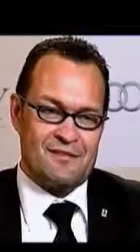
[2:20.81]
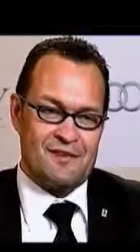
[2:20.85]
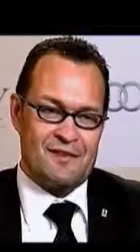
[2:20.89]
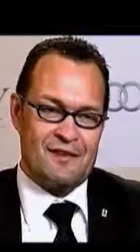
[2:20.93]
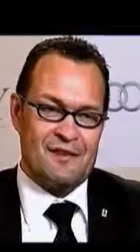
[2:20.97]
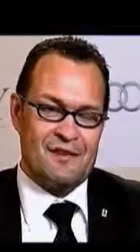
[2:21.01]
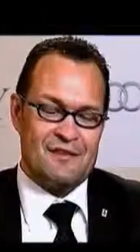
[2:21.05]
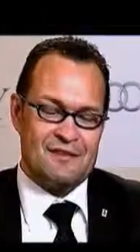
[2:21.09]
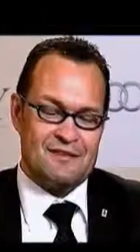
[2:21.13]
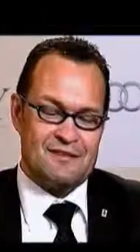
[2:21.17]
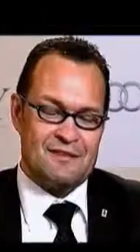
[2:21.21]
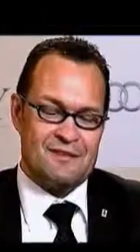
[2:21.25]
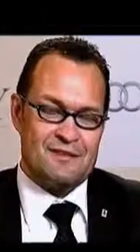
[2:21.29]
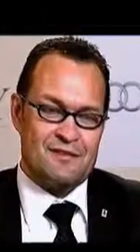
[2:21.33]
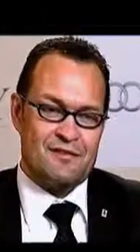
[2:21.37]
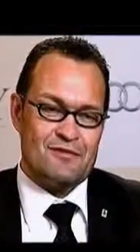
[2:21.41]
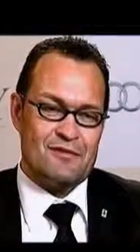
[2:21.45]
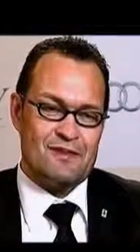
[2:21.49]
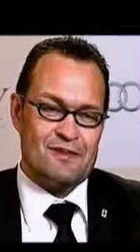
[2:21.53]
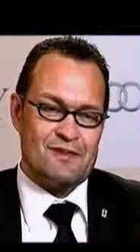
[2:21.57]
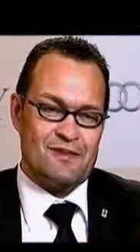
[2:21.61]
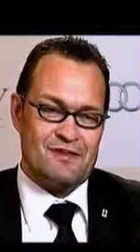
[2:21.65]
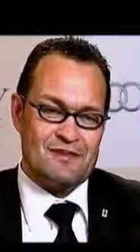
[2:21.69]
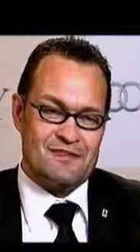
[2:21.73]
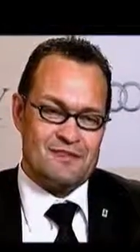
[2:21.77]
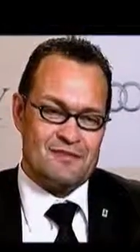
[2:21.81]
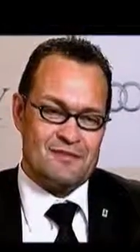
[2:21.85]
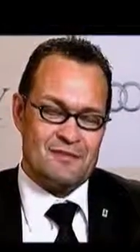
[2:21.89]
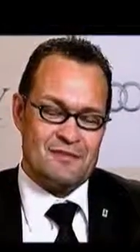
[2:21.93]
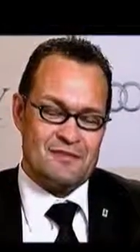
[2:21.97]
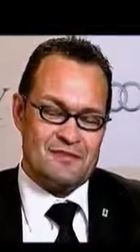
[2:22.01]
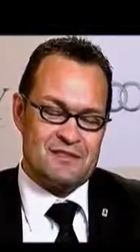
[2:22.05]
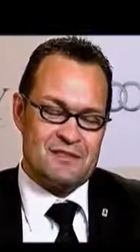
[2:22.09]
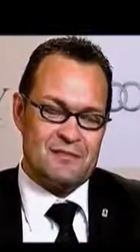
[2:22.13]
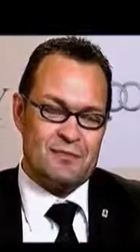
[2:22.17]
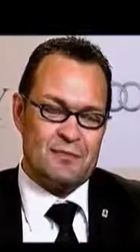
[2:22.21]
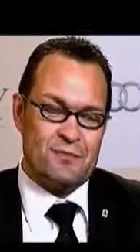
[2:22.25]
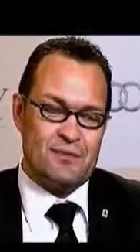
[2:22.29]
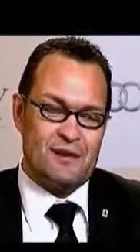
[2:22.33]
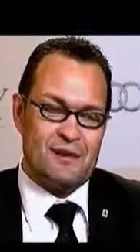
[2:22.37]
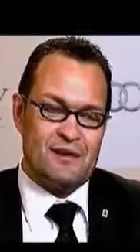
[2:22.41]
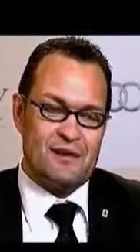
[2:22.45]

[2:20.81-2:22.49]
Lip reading: that, listen to the customers and